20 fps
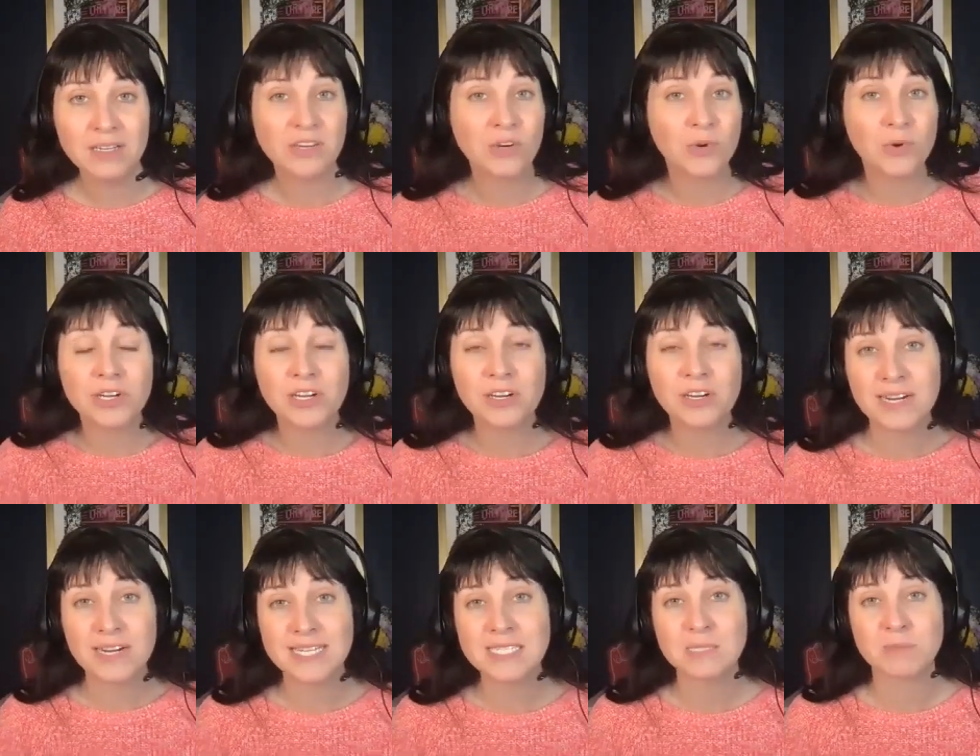Who are your
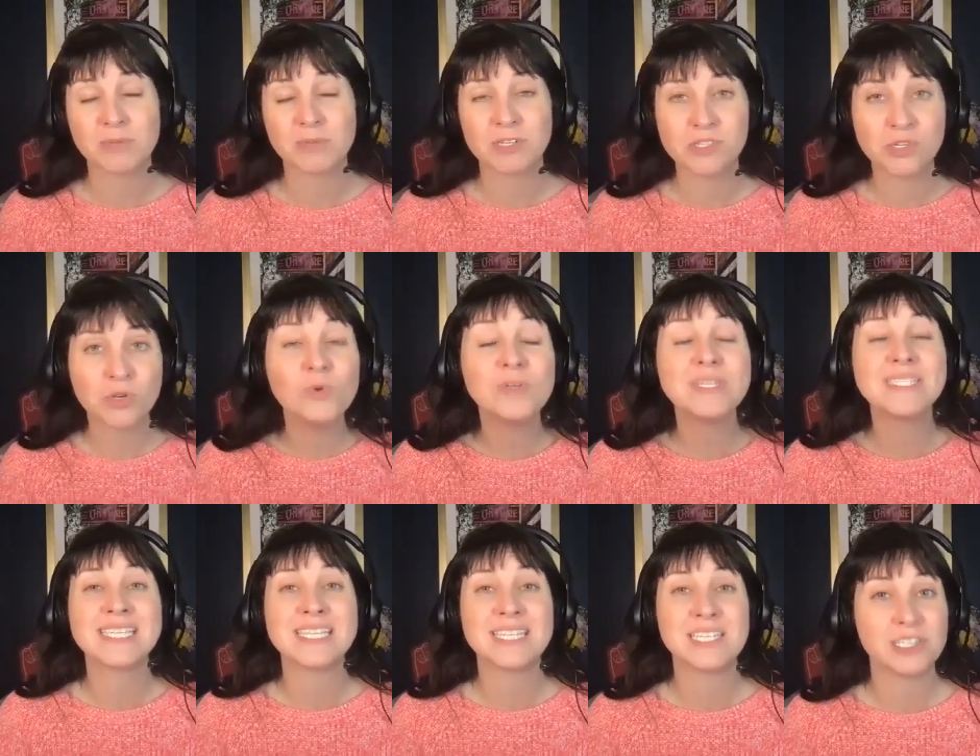customers? Who
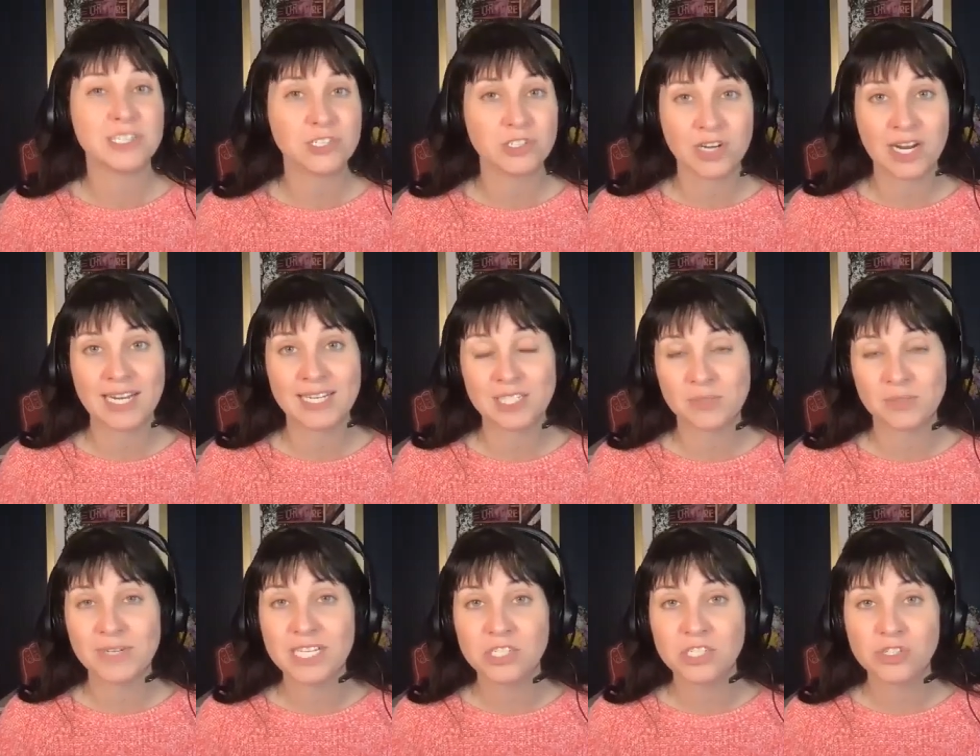is it that you're trying
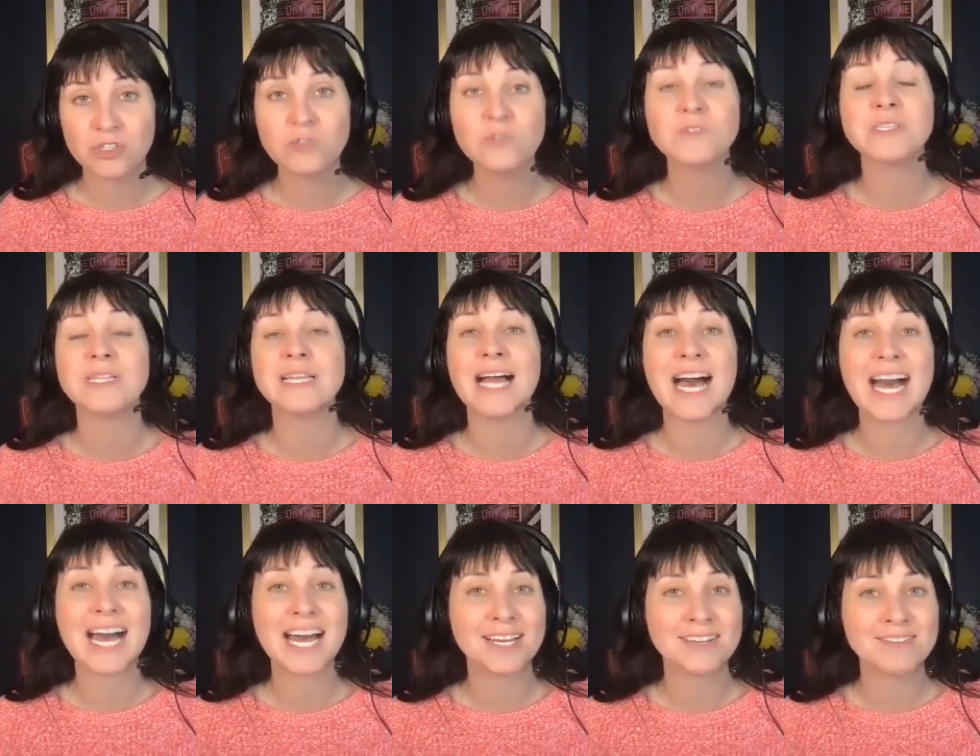to reach? Whose
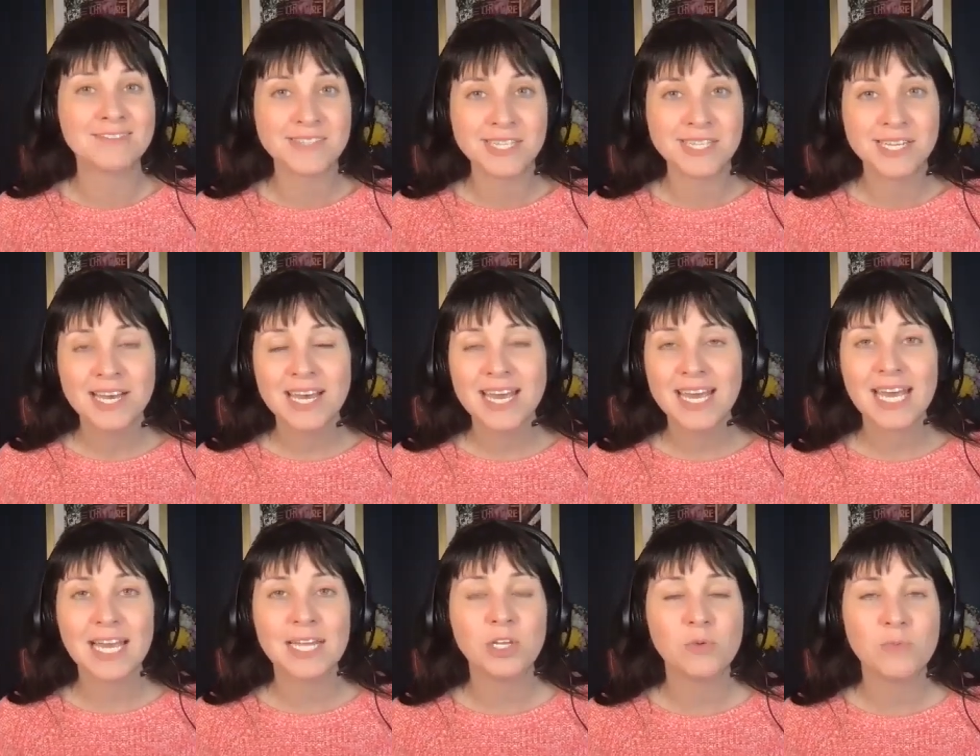lives
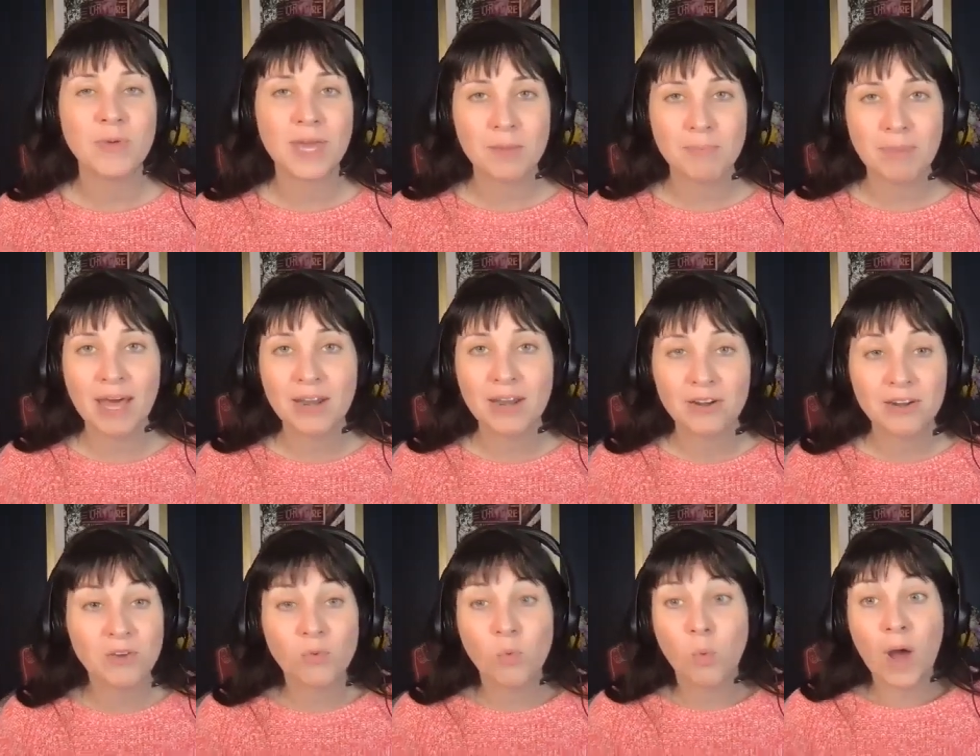can you make
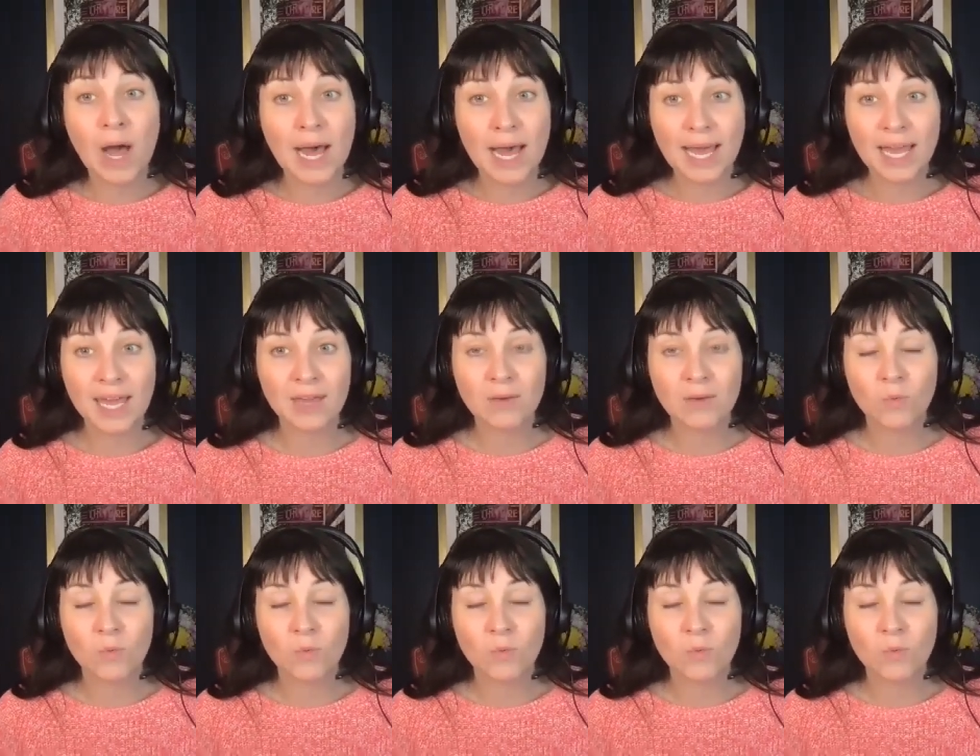better, and why?